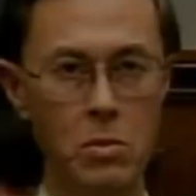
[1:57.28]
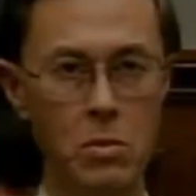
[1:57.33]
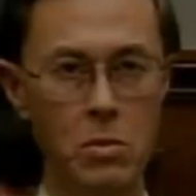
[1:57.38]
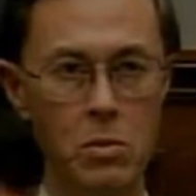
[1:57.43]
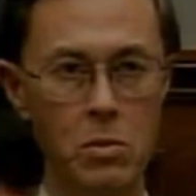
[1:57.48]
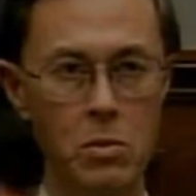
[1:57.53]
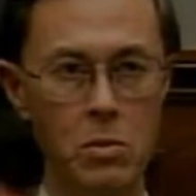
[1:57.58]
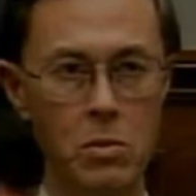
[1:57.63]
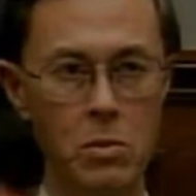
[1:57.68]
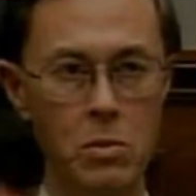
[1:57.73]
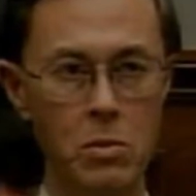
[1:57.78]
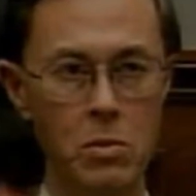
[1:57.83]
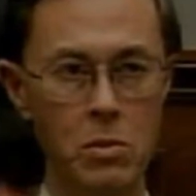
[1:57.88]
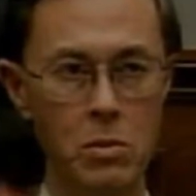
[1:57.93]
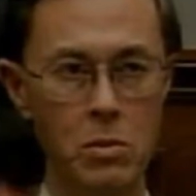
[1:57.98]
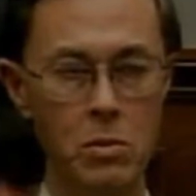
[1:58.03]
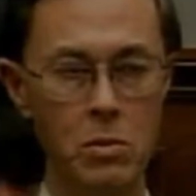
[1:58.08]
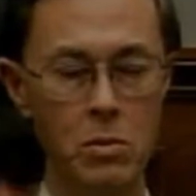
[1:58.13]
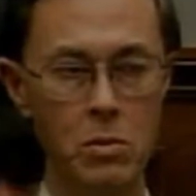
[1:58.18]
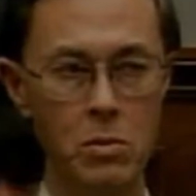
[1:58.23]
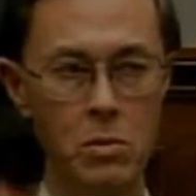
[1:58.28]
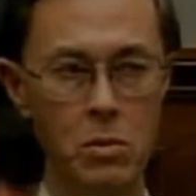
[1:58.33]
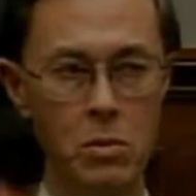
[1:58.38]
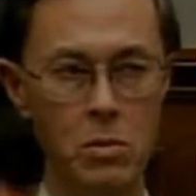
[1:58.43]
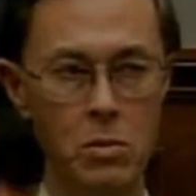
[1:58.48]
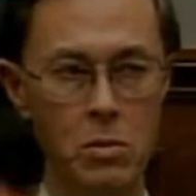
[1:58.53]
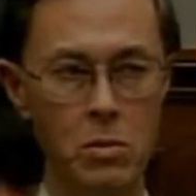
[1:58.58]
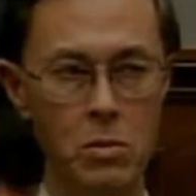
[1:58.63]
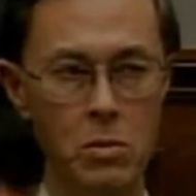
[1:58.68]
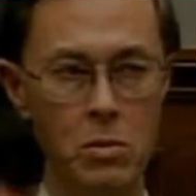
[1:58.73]

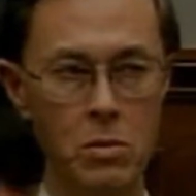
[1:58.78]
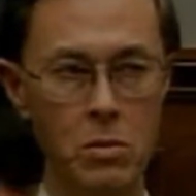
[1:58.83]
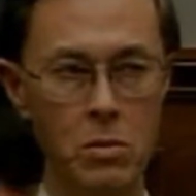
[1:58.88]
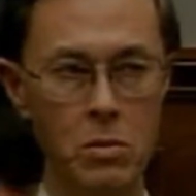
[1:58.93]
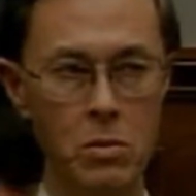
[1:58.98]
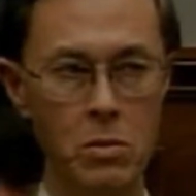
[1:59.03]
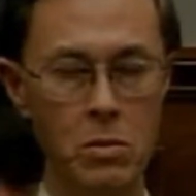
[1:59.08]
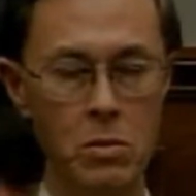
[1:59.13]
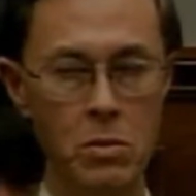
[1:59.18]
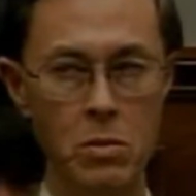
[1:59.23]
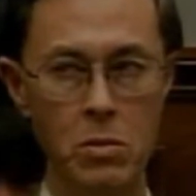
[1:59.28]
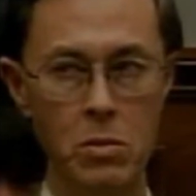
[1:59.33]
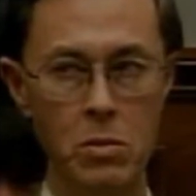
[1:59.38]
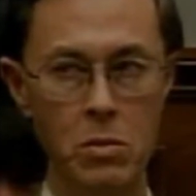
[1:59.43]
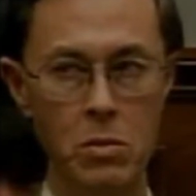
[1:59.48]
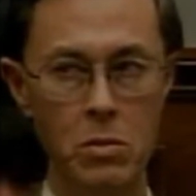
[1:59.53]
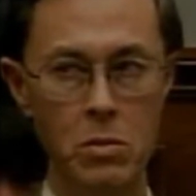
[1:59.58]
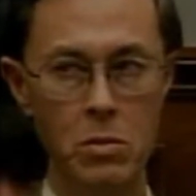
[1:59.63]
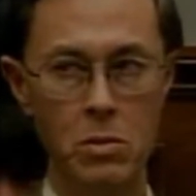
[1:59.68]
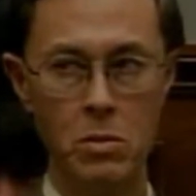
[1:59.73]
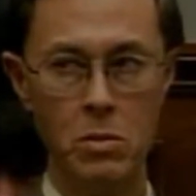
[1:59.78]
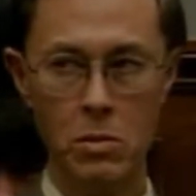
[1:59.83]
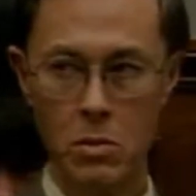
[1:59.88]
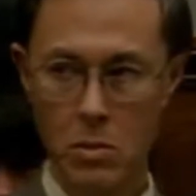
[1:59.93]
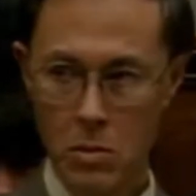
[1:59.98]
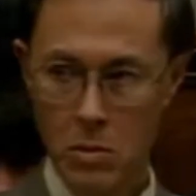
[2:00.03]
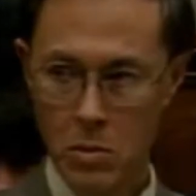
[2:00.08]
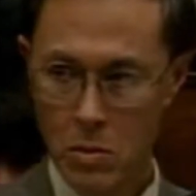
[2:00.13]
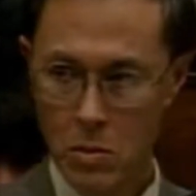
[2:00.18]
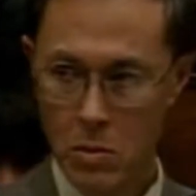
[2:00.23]

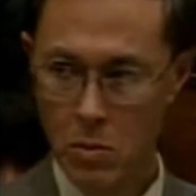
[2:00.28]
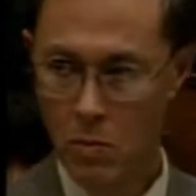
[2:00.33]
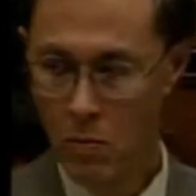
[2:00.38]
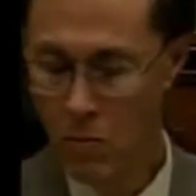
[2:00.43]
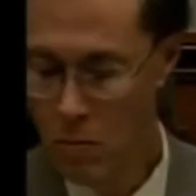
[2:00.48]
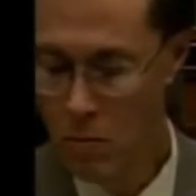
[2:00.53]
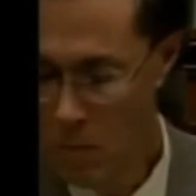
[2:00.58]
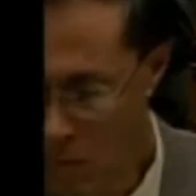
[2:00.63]
(not speaking)